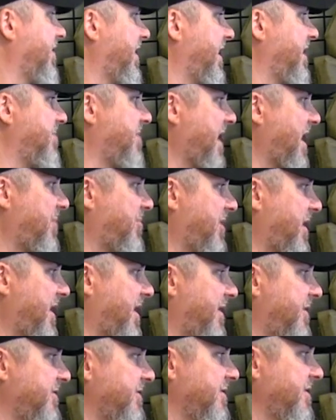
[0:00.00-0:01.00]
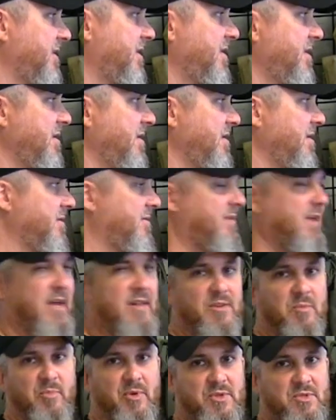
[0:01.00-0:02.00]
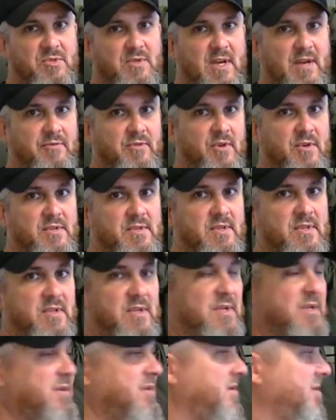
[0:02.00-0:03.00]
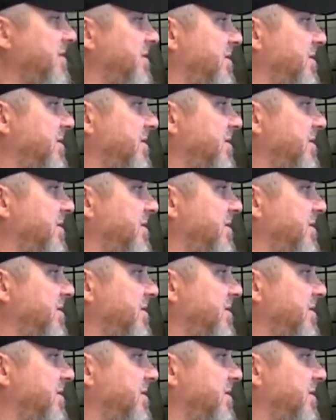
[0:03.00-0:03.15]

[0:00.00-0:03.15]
grade backpacks that the bushcrafters and the